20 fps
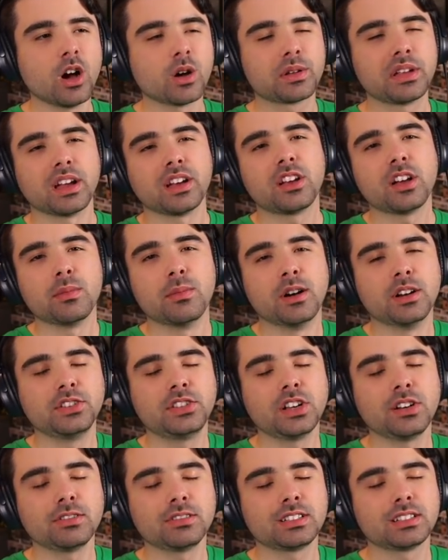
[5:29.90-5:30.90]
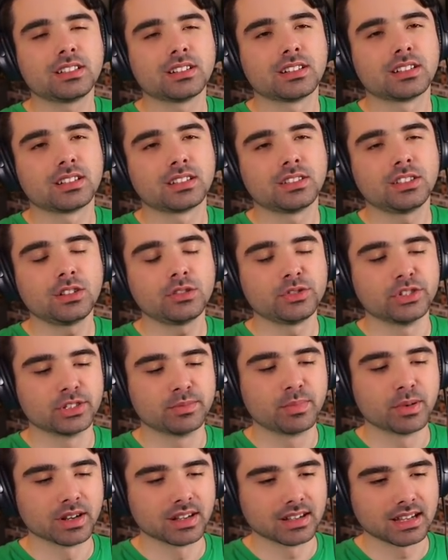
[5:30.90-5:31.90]
okay. Come on. Don't. Don't just
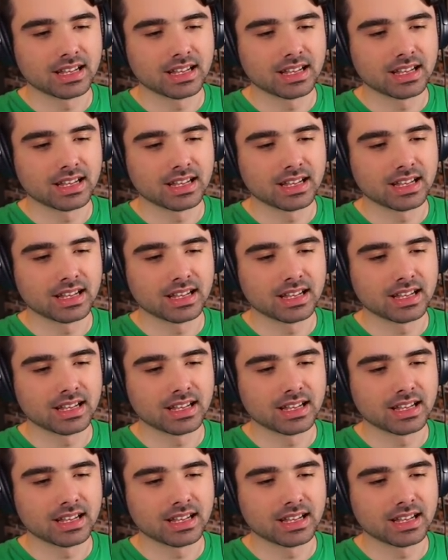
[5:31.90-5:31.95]
put it